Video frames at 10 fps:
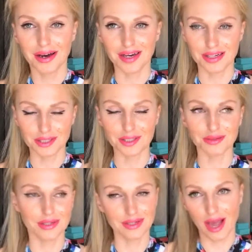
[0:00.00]

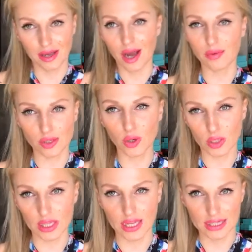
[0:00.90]
Uh, I, I, will
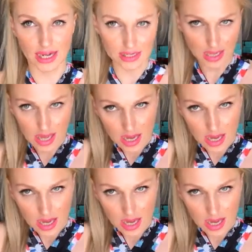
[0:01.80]
call it like that.